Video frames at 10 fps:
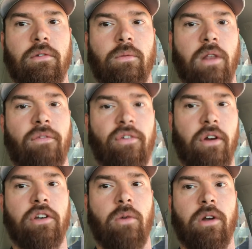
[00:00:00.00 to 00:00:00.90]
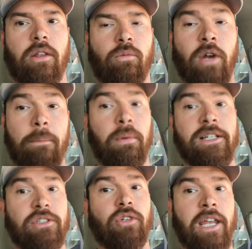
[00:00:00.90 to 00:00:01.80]
one of the you know one of the great
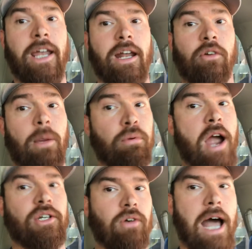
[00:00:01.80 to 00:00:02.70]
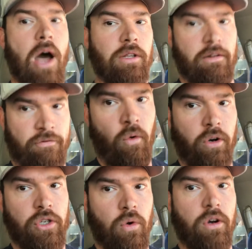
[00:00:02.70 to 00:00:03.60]
places you can a great practical outlet
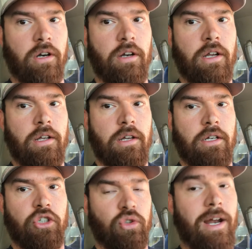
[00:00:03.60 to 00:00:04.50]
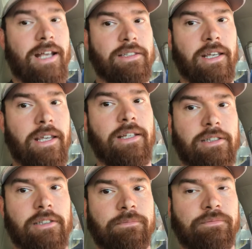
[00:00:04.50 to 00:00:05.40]
for your stress
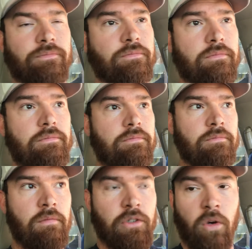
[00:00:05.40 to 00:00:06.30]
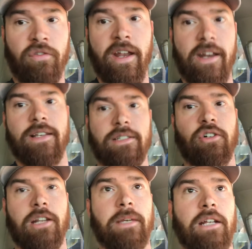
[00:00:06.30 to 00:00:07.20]
is your fitness. You
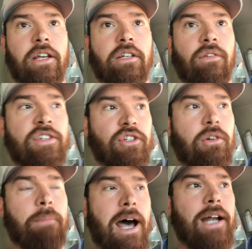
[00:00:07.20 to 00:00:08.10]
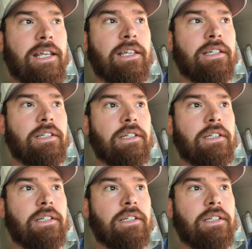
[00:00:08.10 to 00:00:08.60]
know what I mean? Like the physical body